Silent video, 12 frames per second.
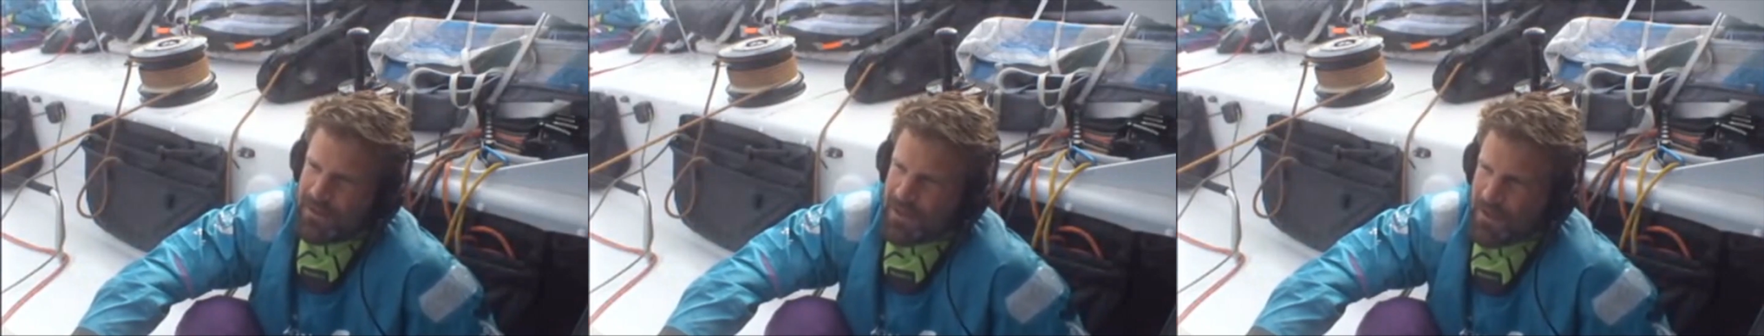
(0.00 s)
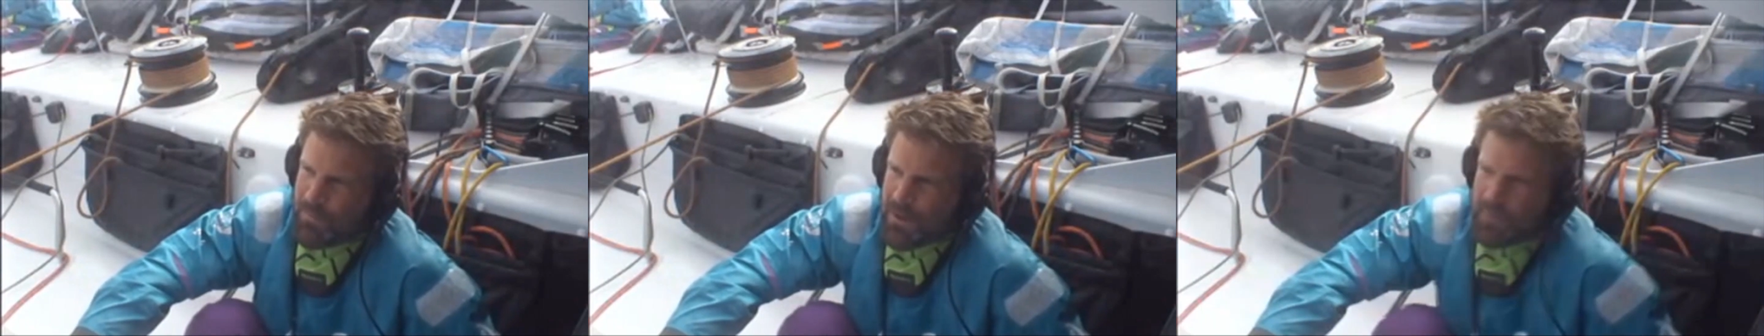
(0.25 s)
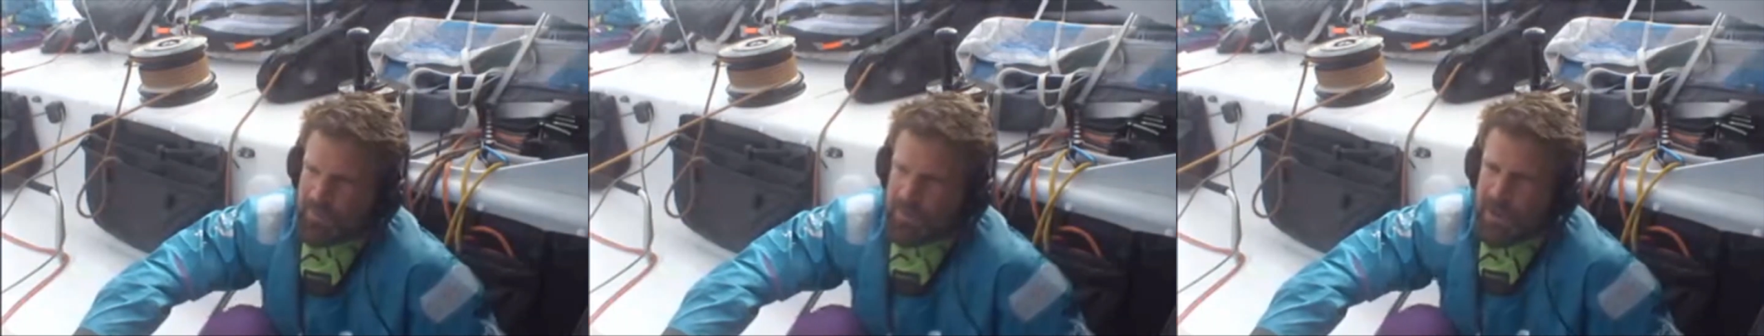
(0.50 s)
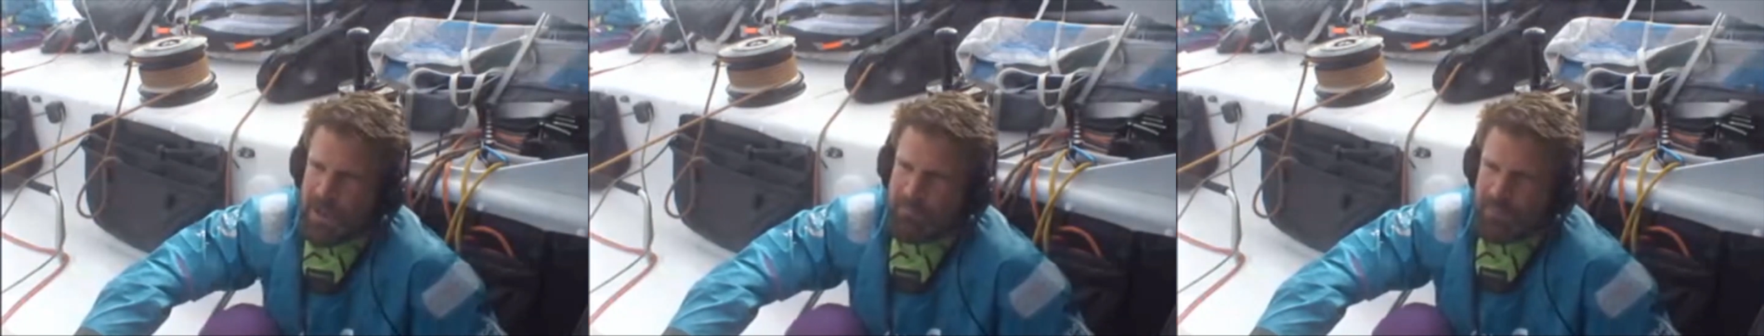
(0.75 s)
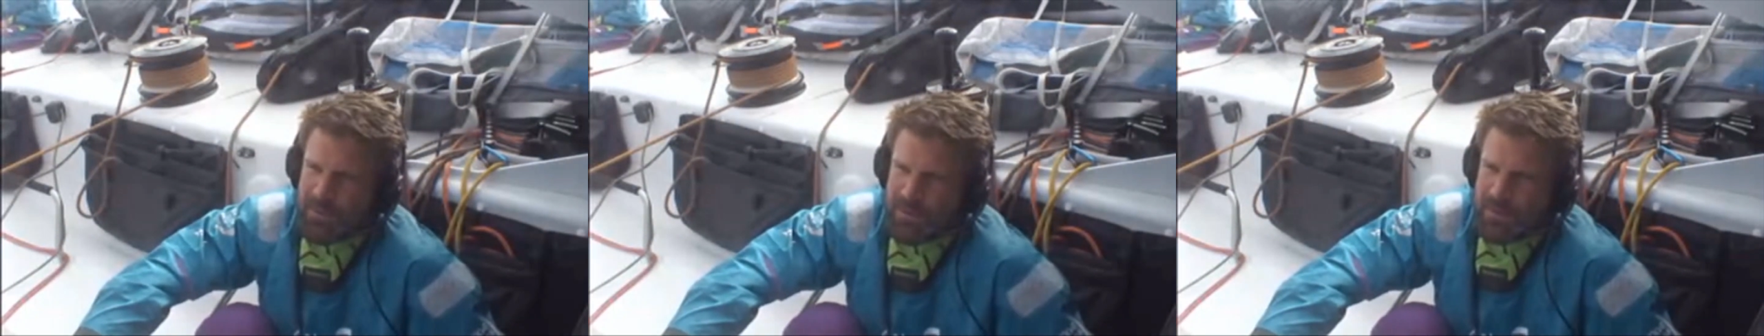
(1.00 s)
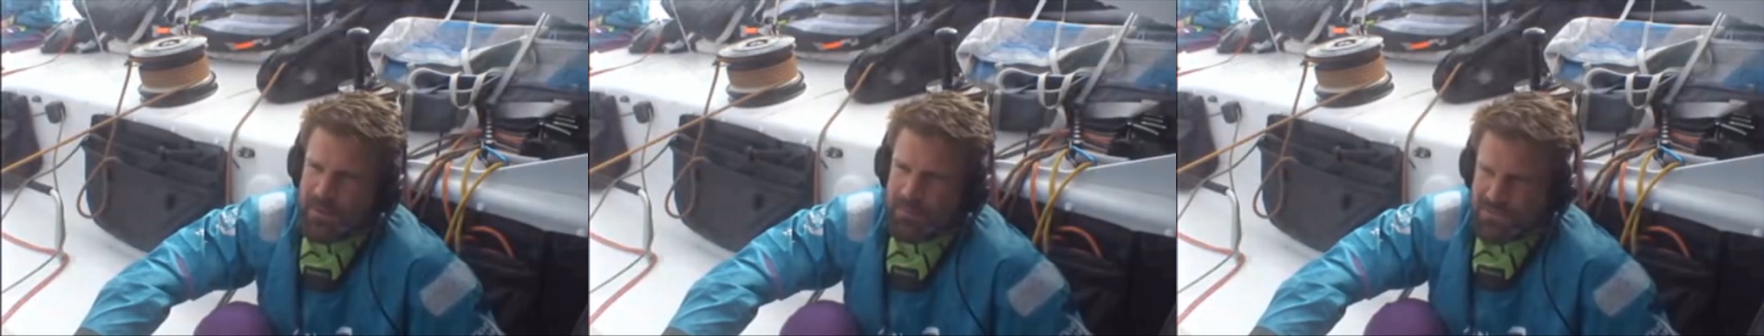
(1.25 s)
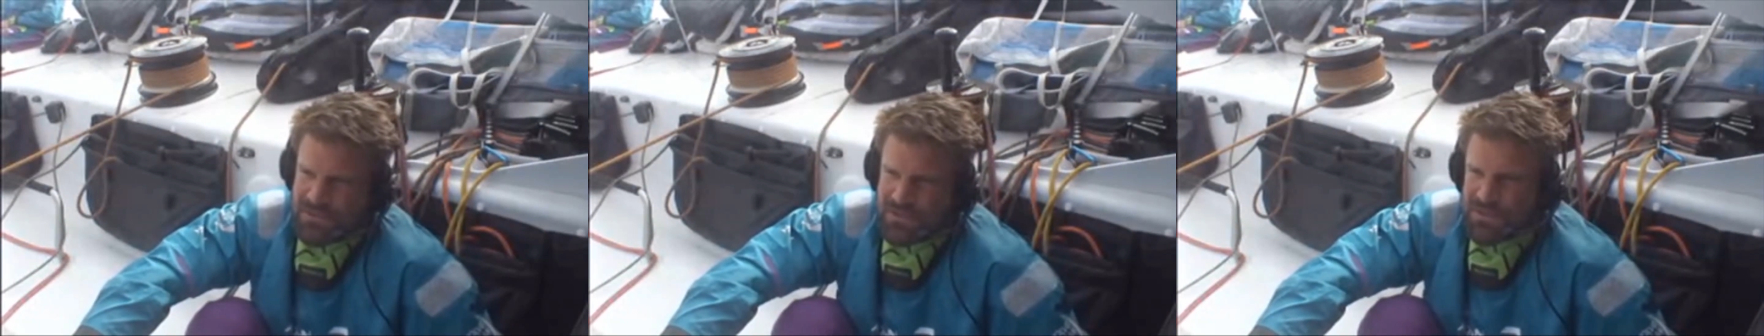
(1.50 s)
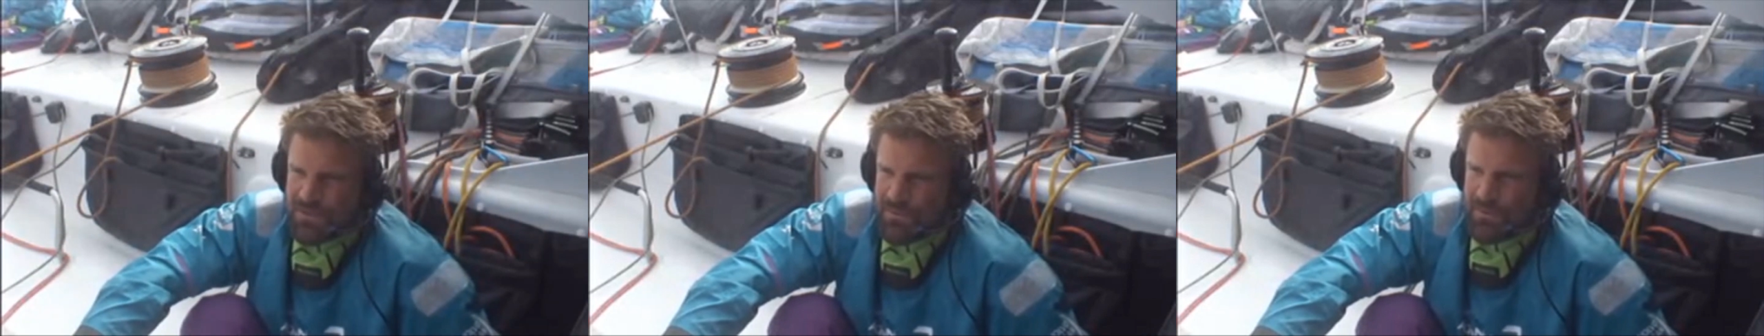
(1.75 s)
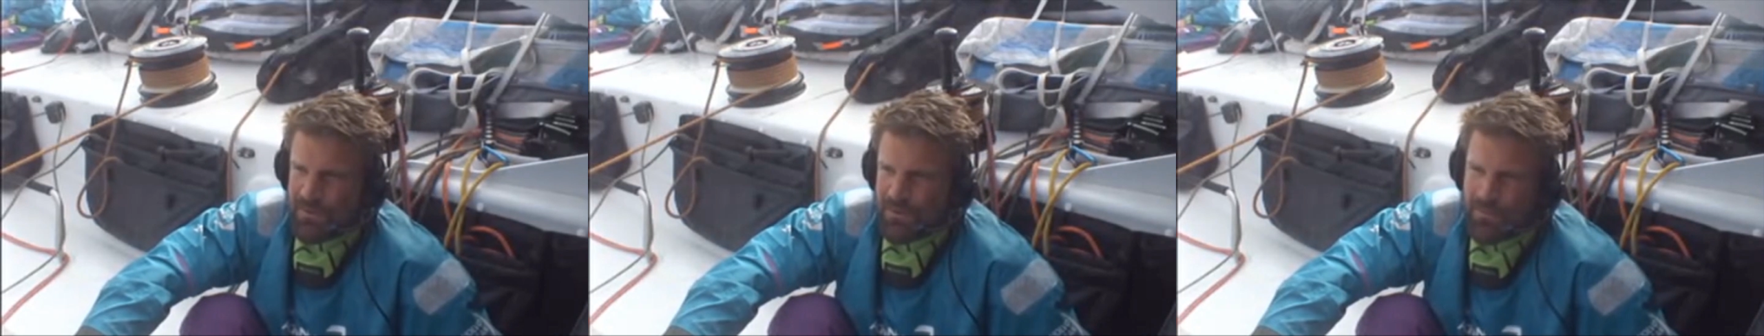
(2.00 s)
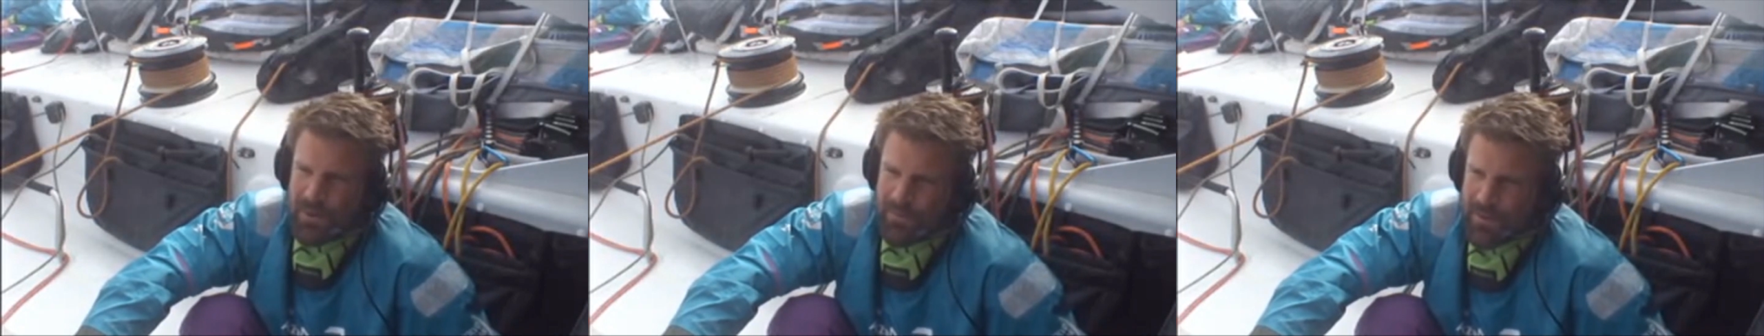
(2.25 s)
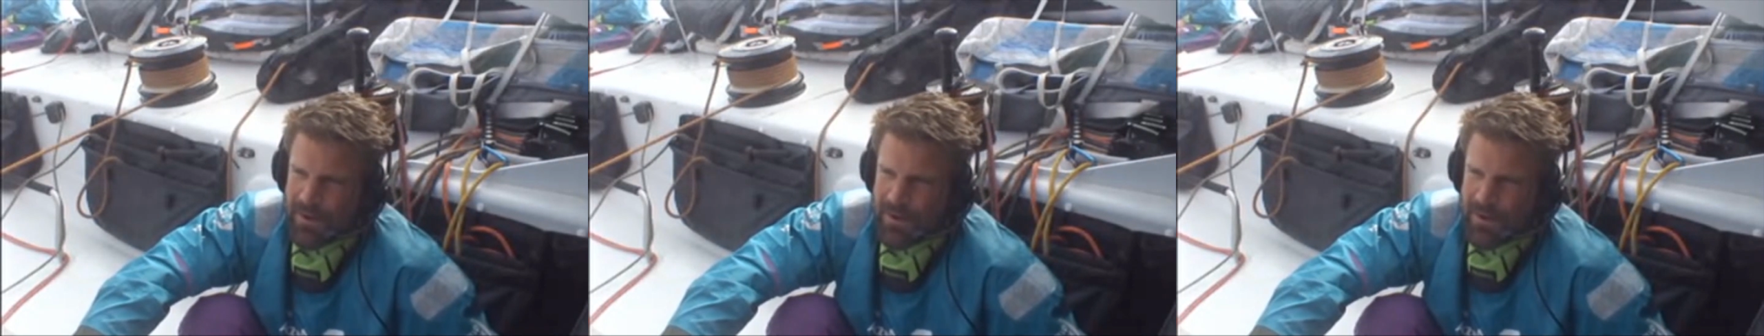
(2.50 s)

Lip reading: Yeah, we are pretty happy in the position where we